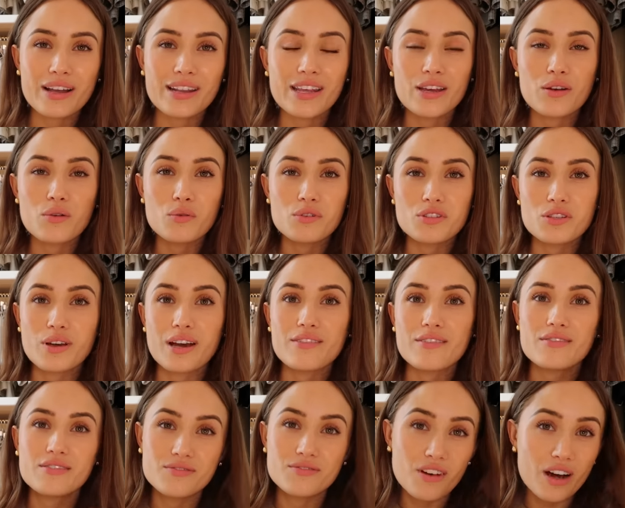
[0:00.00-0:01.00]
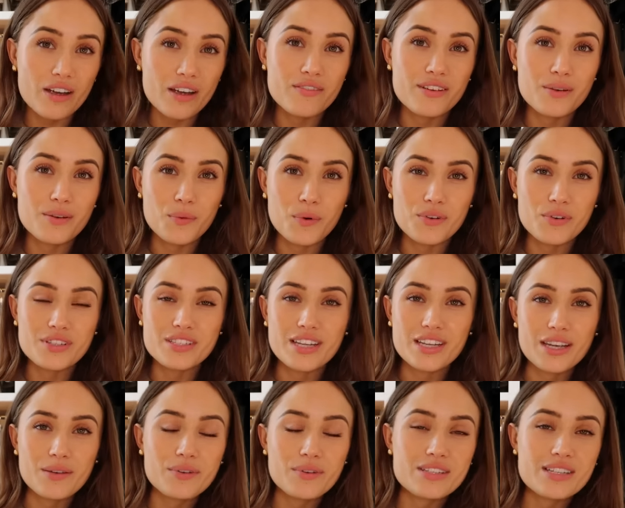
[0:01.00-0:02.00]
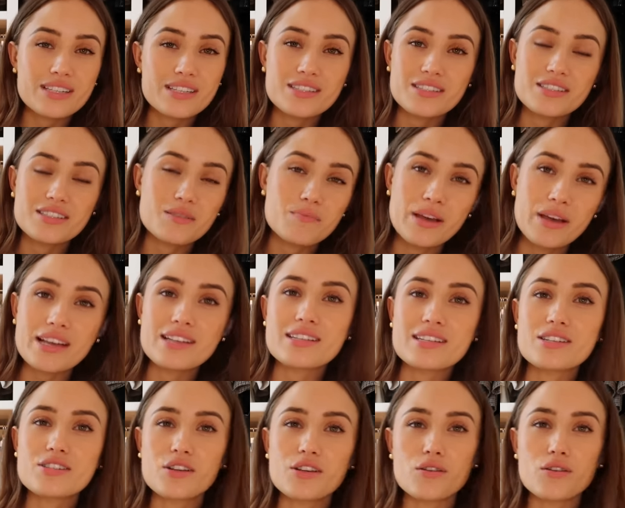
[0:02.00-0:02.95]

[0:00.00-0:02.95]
and they also have 5-year warranty, which is just amazing,